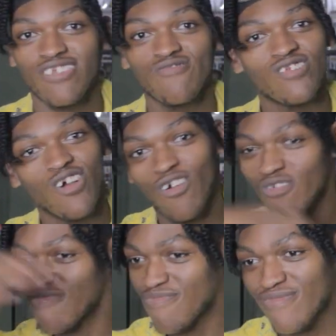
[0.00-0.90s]
you know,
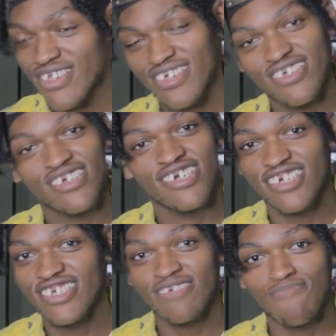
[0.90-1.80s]

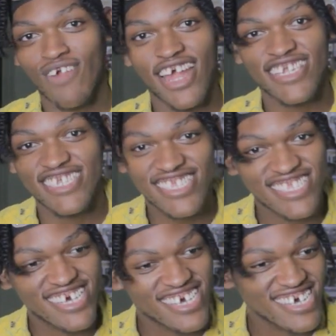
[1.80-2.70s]
the prodigy
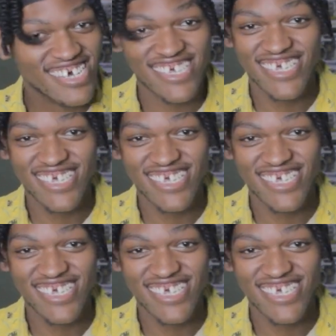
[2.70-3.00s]
son,